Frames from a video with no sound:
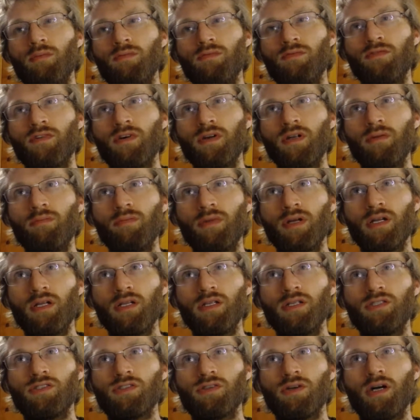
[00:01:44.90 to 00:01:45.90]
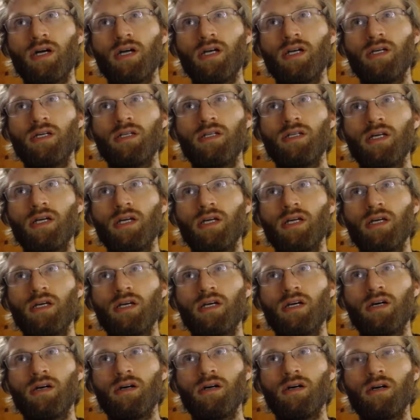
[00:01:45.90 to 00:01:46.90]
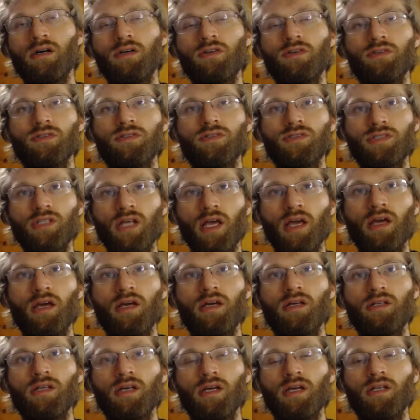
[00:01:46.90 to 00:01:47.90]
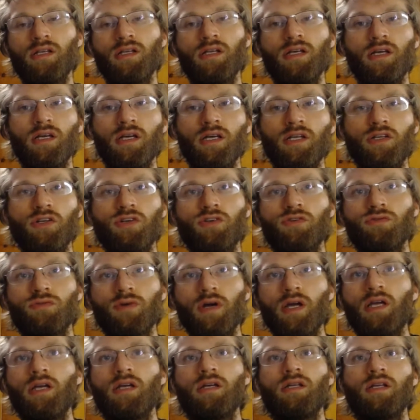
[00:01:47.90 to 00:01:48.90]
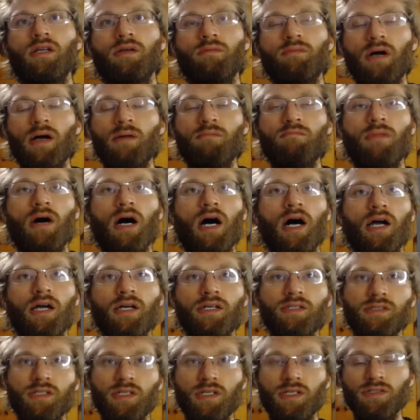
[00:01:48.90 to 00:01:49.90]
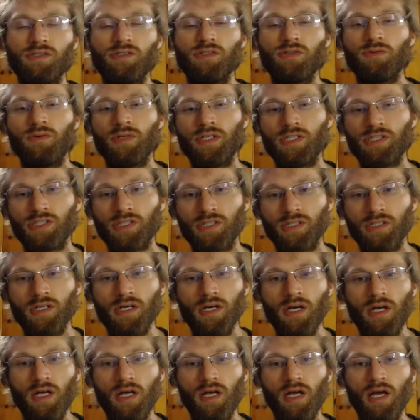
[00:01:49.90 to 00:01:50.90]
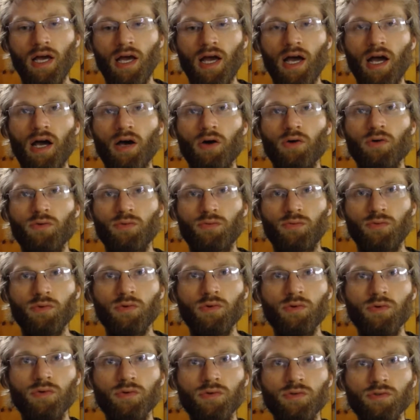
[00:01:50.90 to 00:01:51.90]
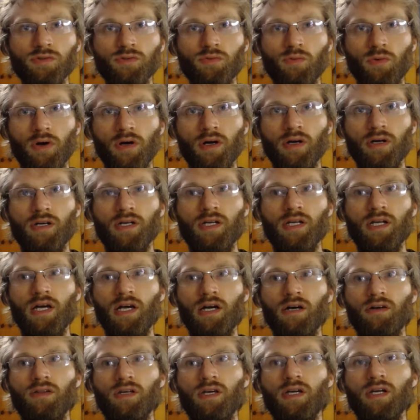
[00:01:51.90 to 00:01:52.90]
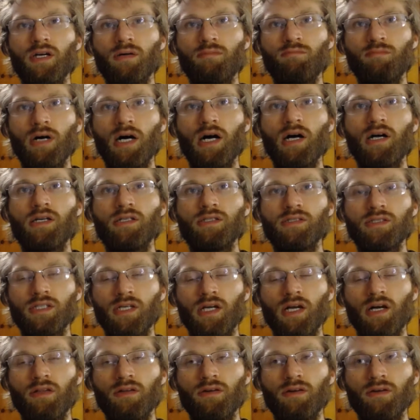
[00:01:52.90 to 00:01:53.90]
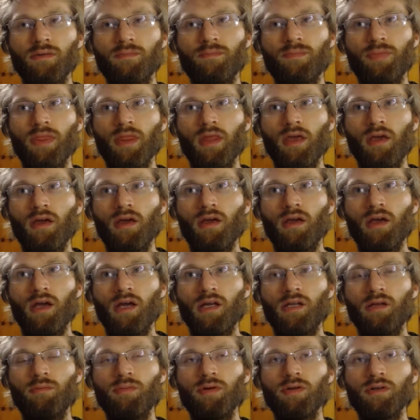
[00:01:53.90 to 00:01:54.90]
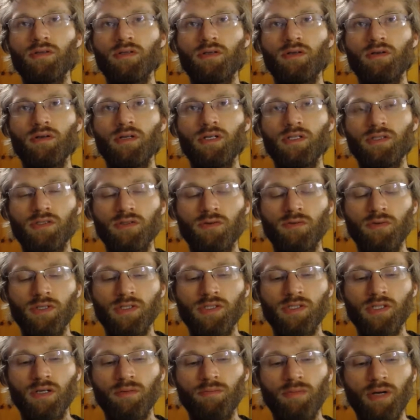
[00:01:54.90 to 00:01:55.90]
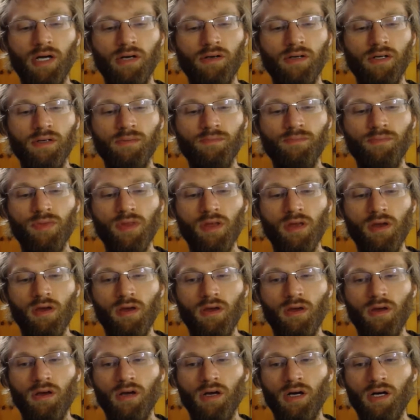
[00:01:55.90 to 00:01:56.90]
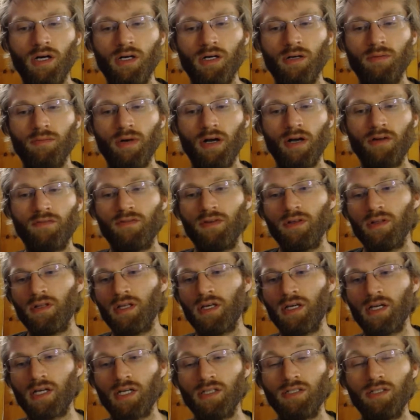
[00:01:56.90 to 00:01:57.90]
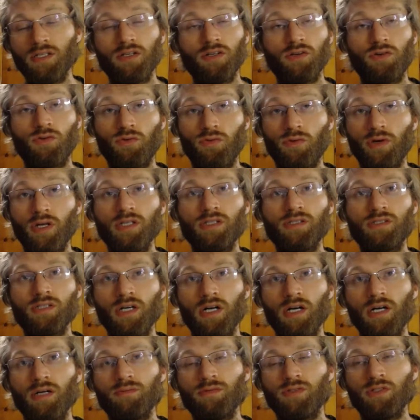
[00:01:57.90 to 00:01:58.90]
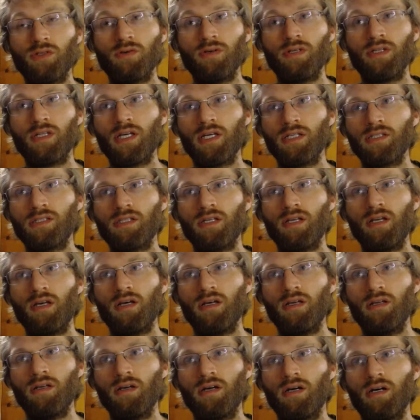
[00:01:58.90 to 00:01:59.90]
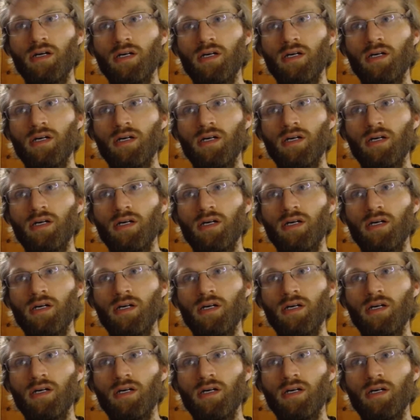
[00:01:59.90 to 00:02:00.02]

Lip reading: fundamentally try and understand and ingrain in my mind and intuition how rules work and how they combine together, and to build a good intuition about it. I feel like I did a great job doing that today.